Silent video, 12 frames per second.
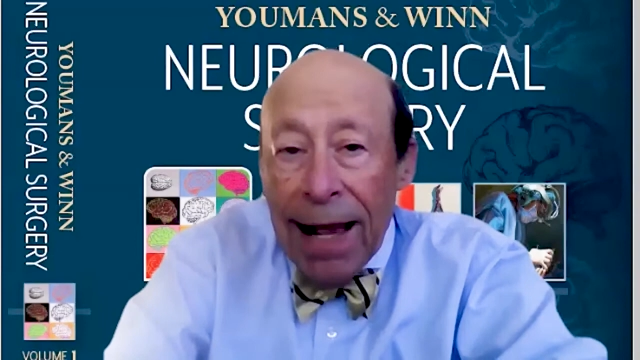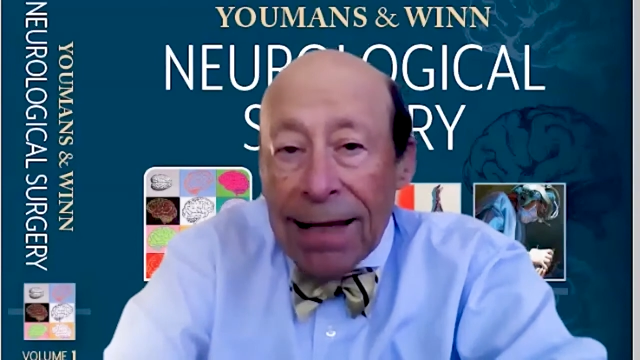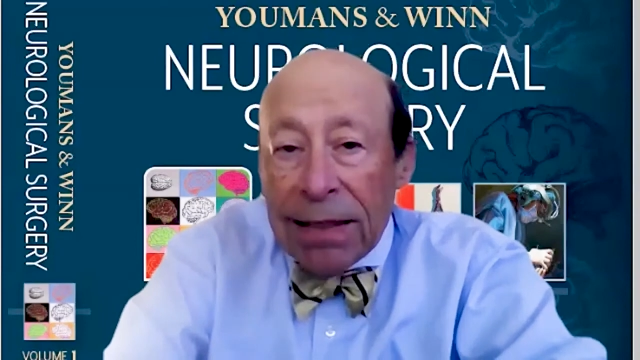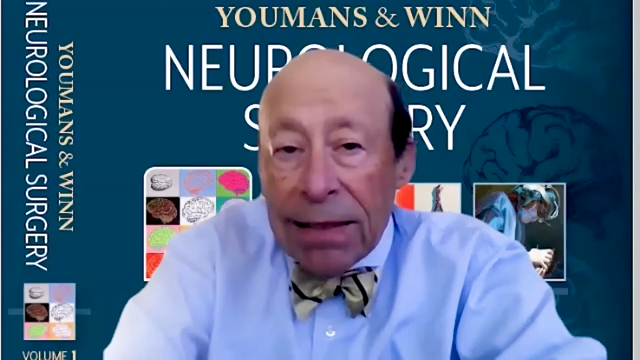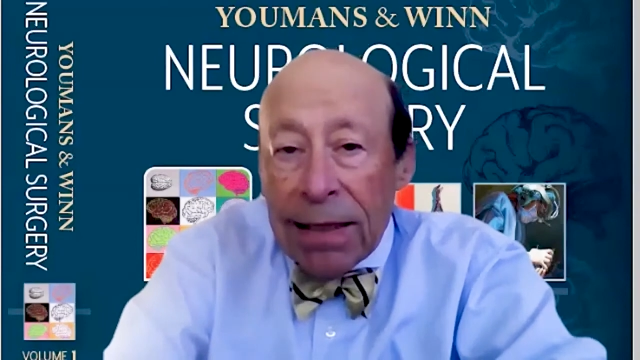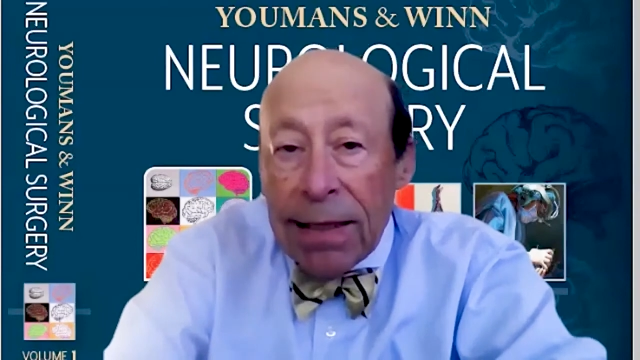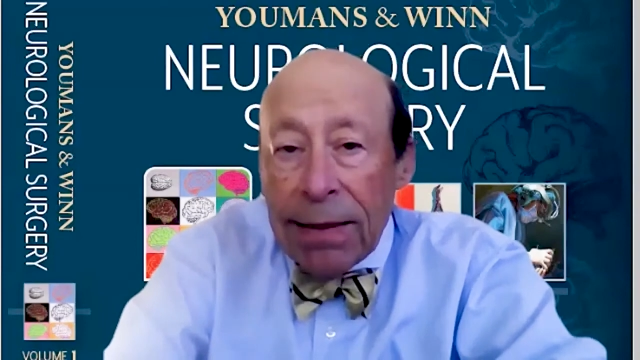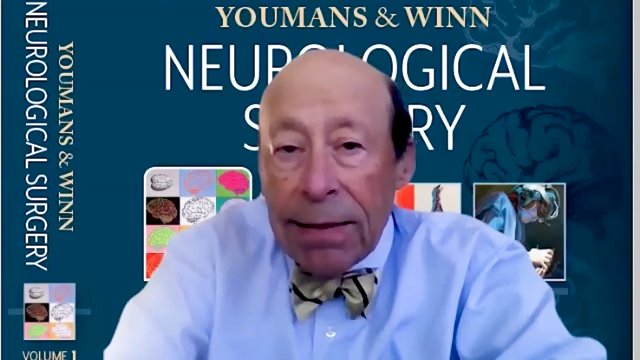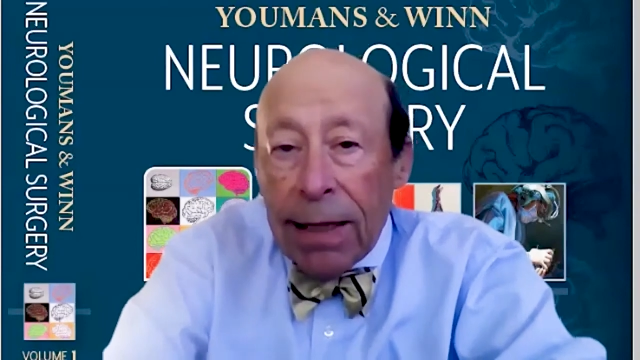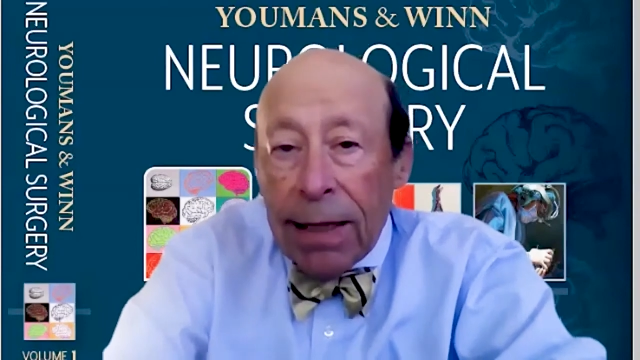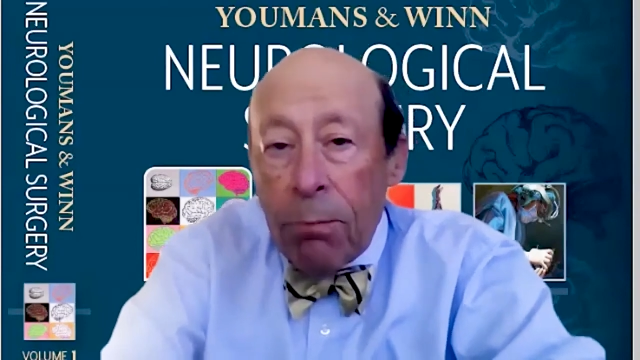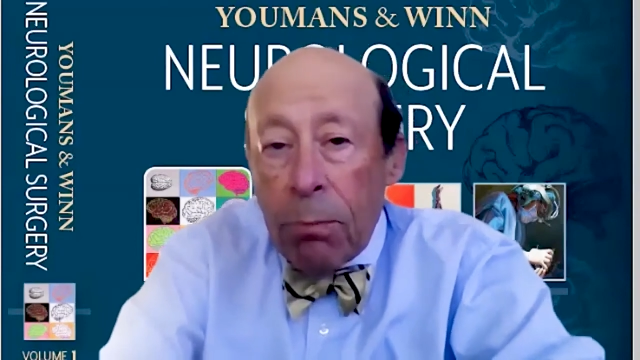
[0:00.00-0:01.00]

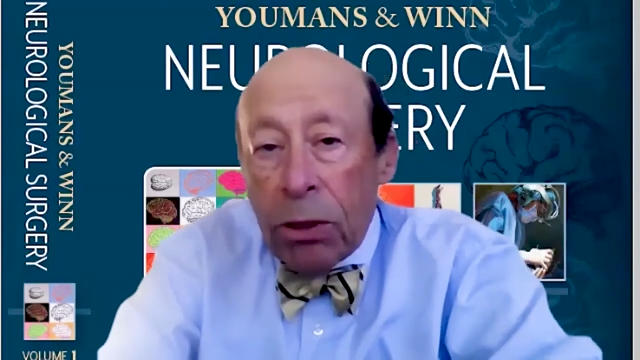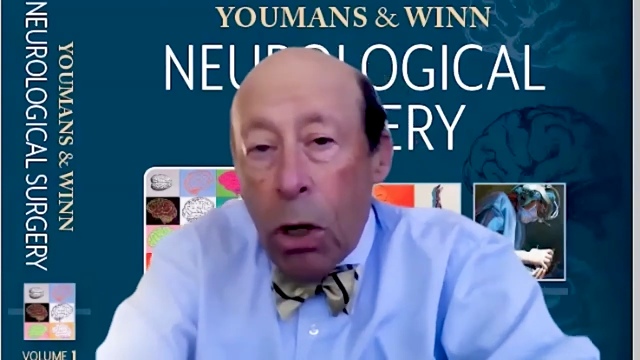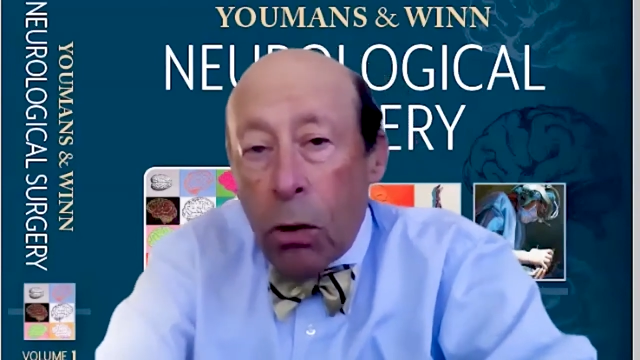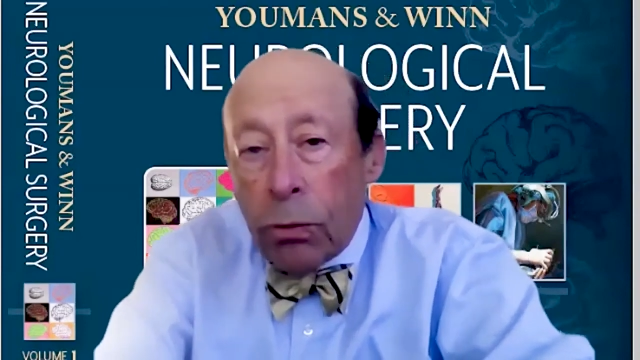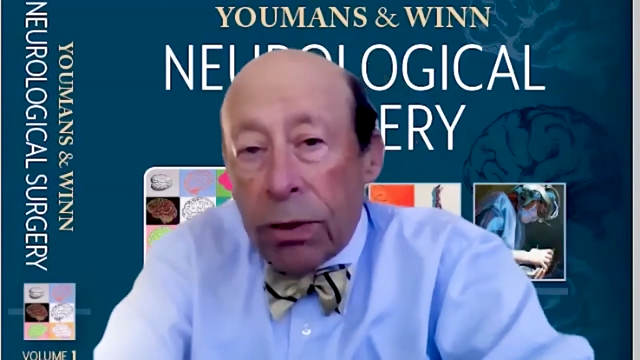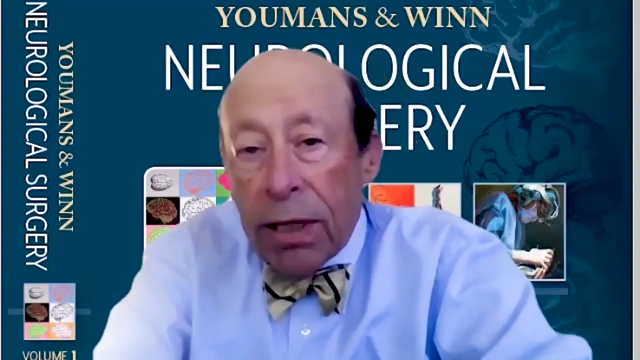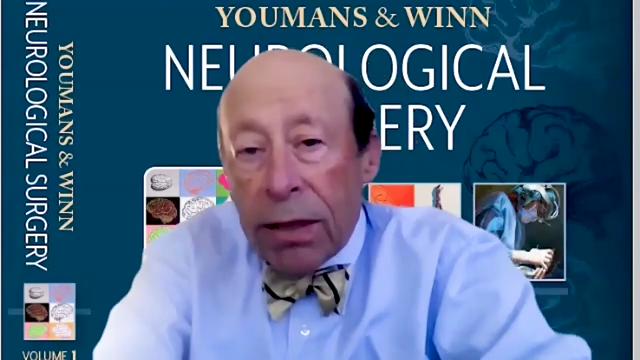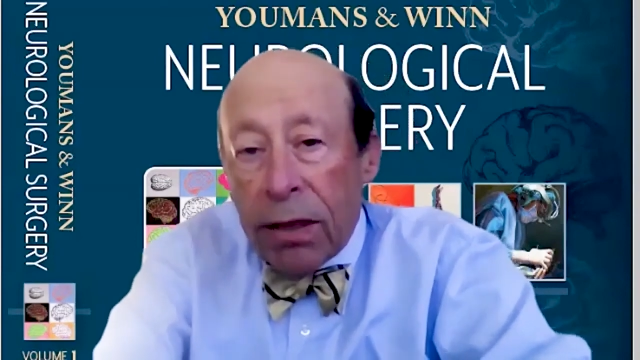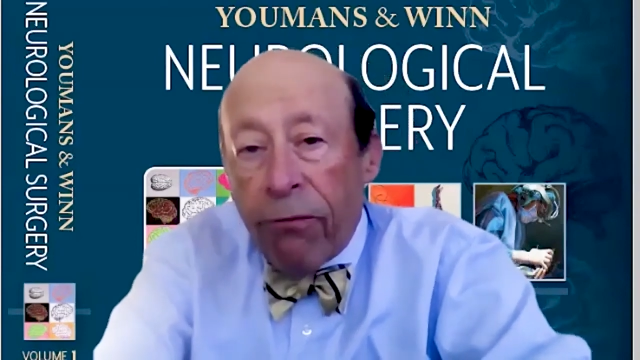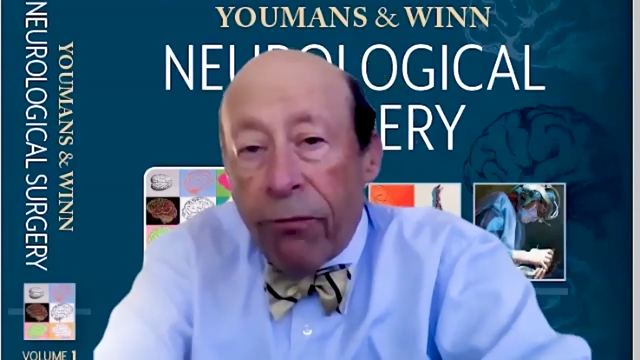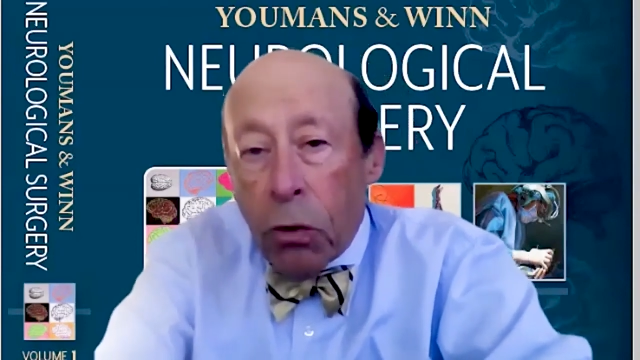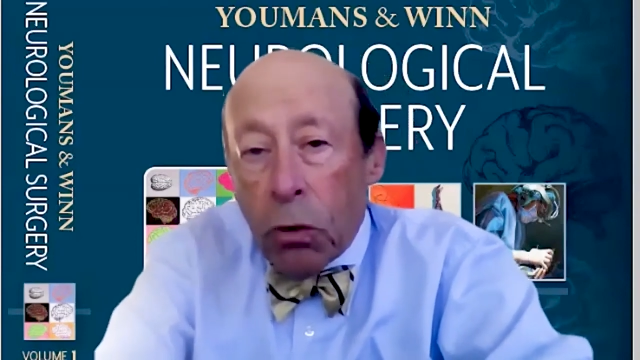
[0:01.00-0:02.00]
Lastly, let me note that
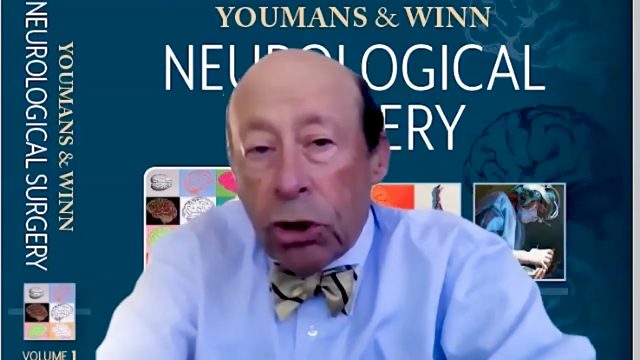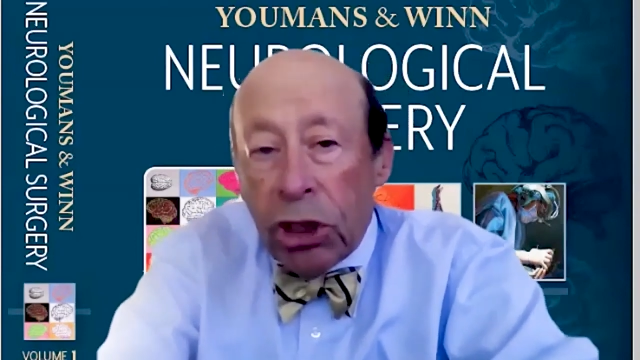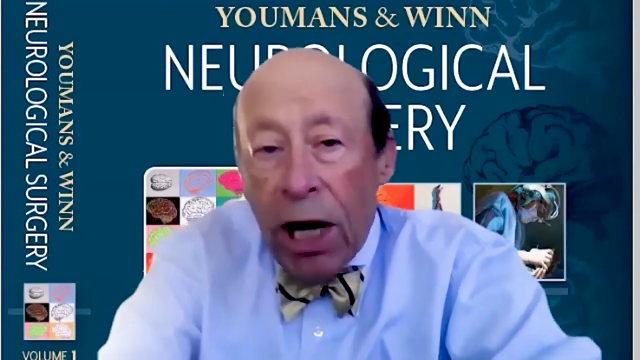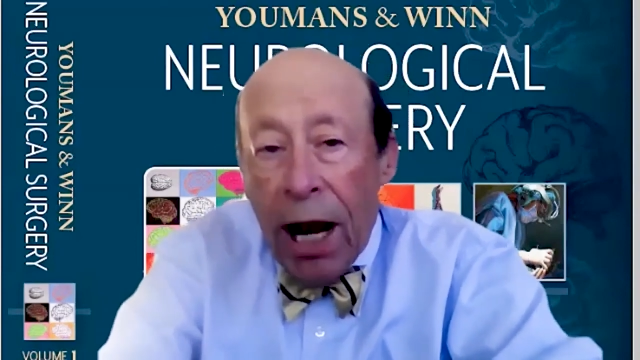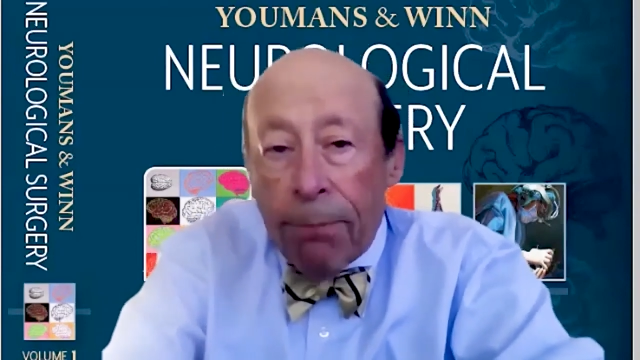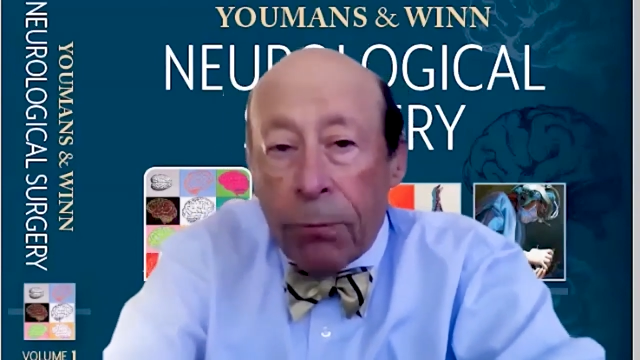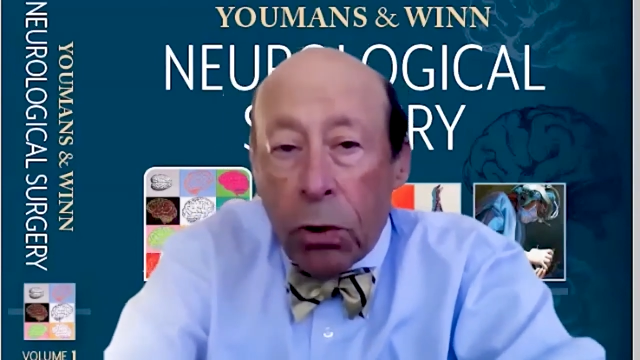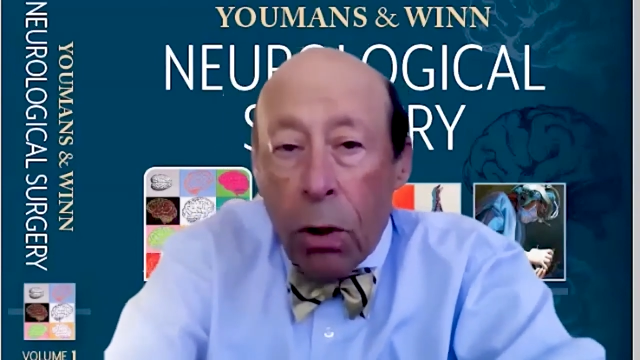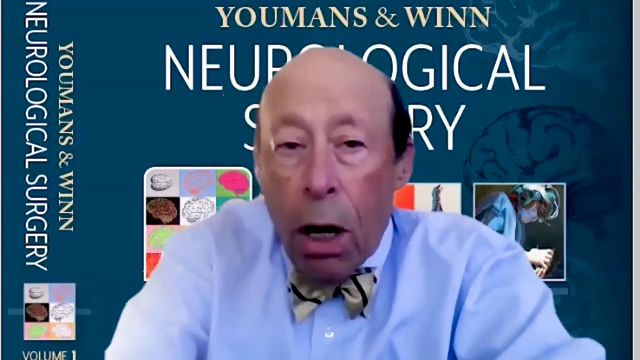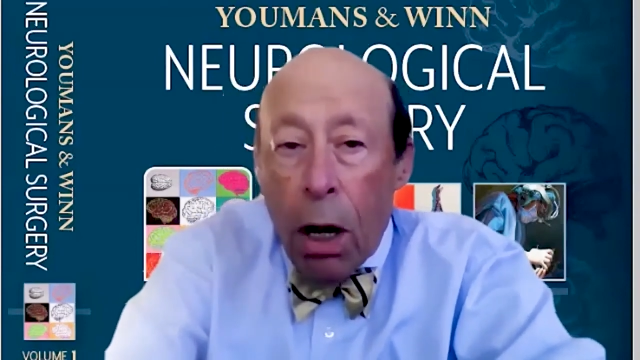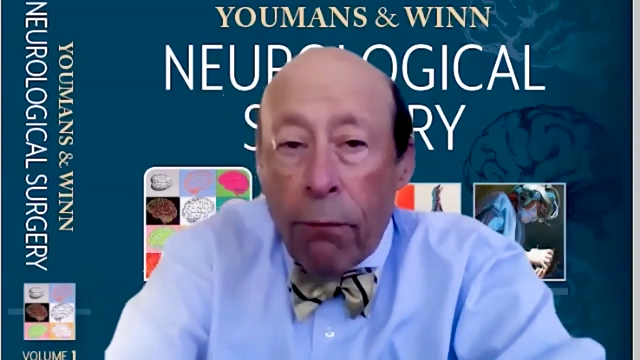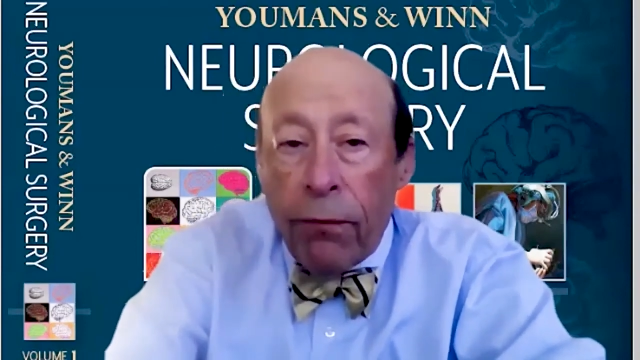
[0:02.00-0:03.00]
the first
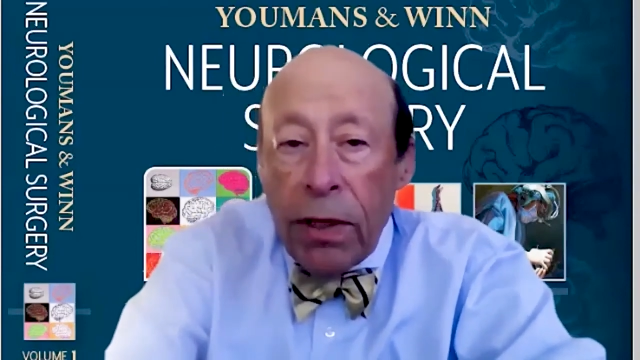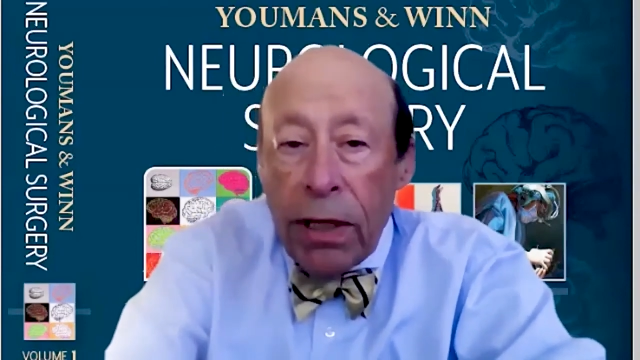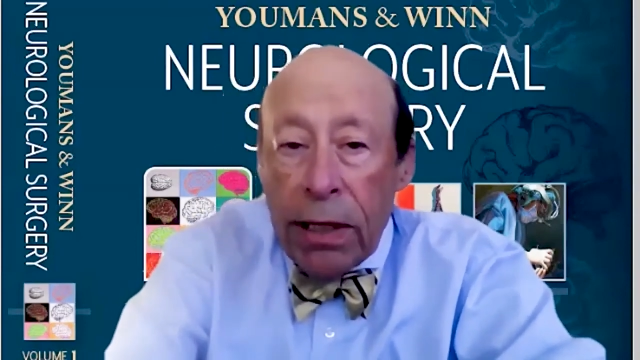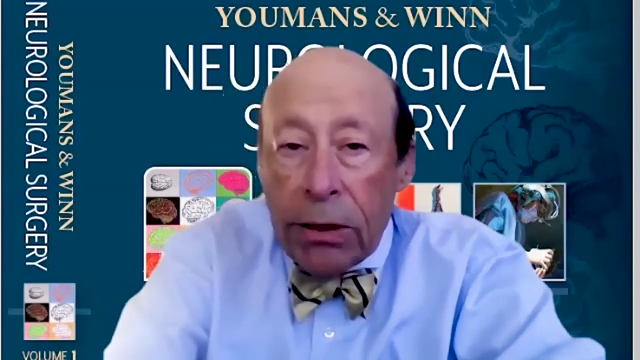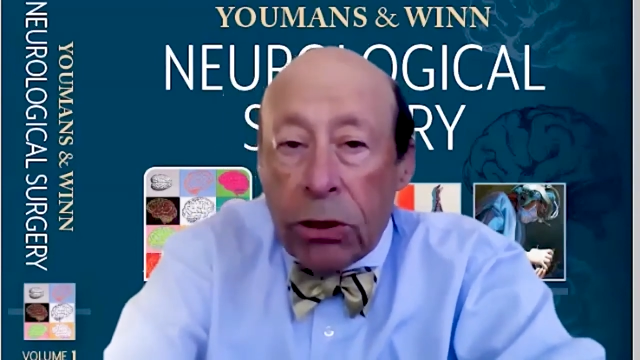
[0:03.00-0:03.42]
chapter of